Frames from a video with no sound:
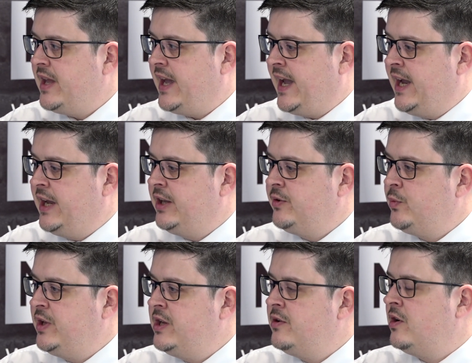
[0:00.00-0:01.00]
and
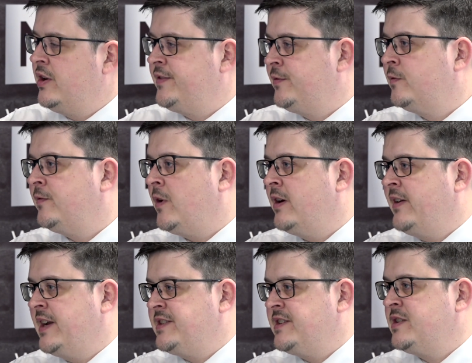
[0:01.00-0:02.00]
we utilise full
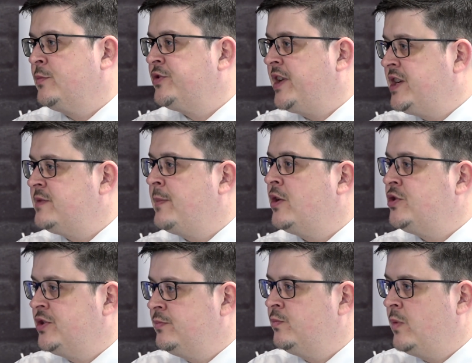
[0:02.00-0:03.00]
5-axis simultaneous
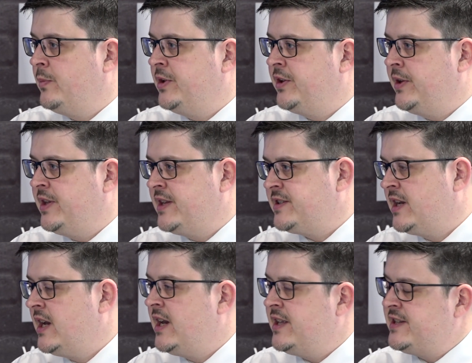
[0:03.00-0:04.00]
motion when we're doing this.
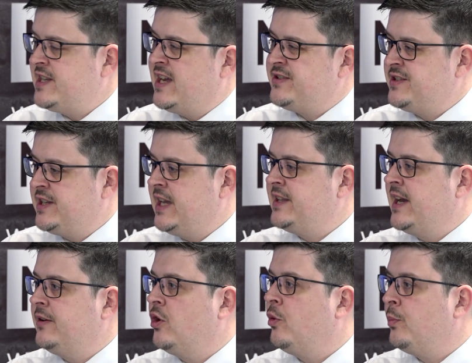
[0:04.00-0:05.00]
This allows us to get
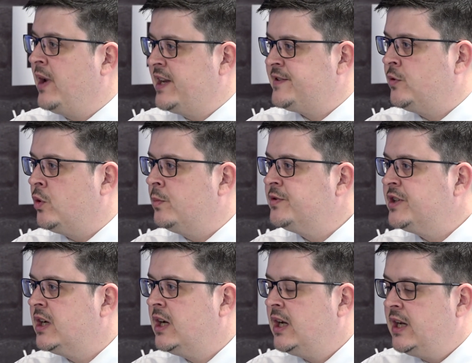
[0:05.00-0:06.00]
down complex forms.
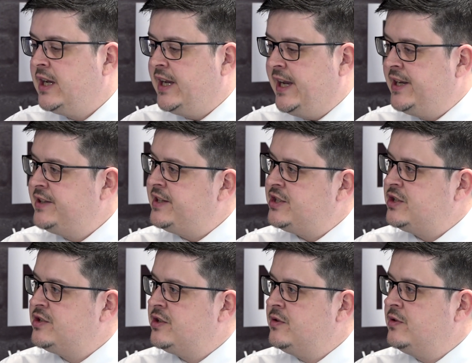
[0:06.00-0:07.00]
In
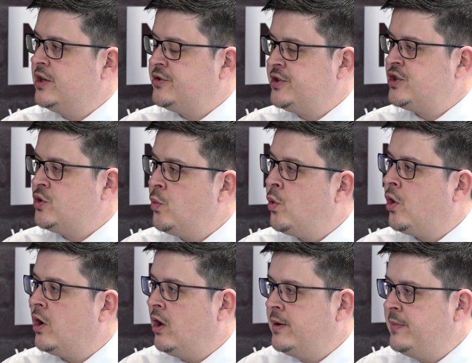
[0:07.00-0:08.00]
addition to a traditional
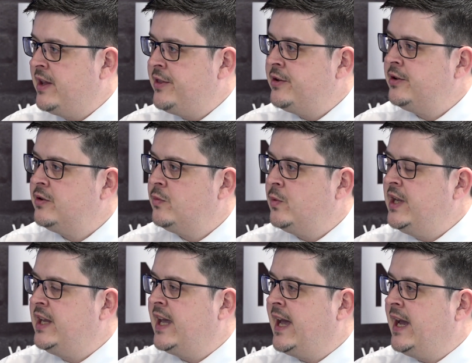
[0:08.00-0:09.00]
waterline method,
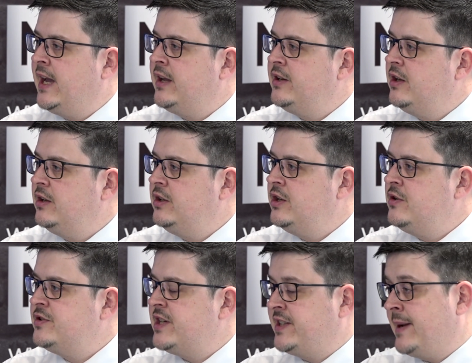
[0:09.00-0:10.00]
we can
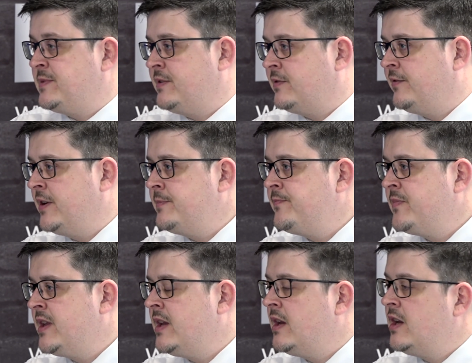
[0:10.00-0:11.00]
use adaptive roughing.
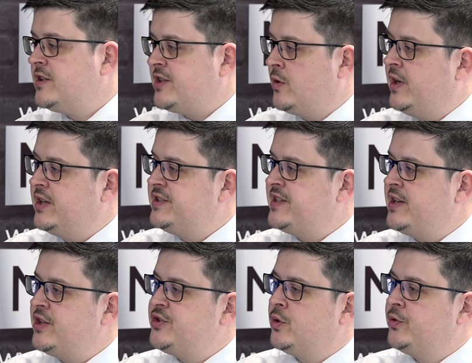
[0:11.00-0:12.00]
So we can
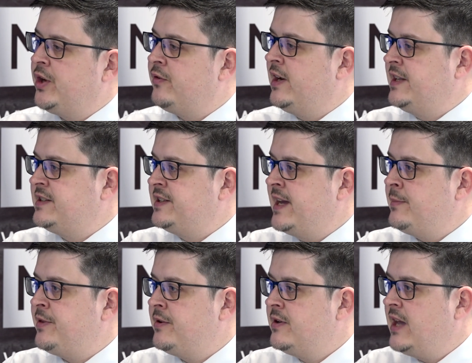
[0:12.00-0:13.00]
send the tool directly to
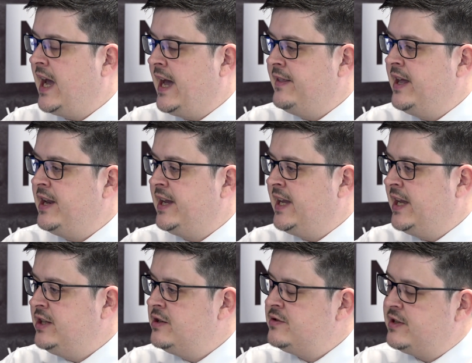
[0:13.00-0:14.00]
depth, and then
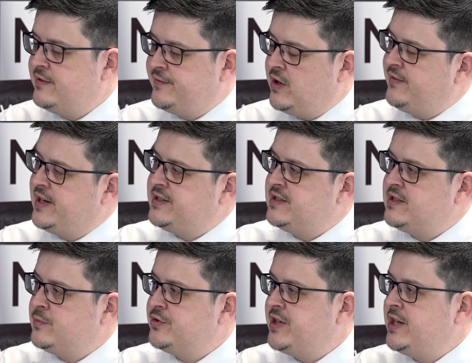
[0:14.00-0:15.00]
again using the 5-axis
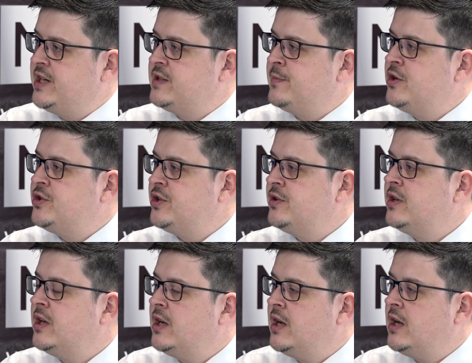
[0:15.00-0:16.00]
simultaneous motion,